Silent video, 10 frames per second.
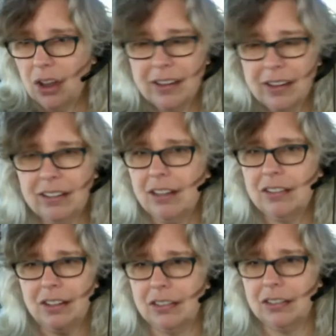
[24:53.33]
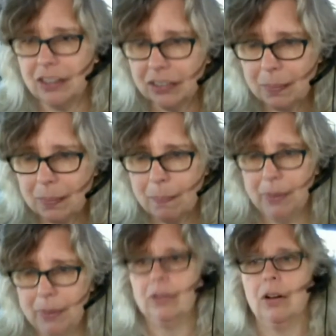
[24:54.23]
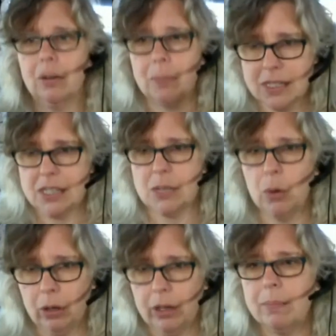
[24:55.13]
all that does is just build our business more.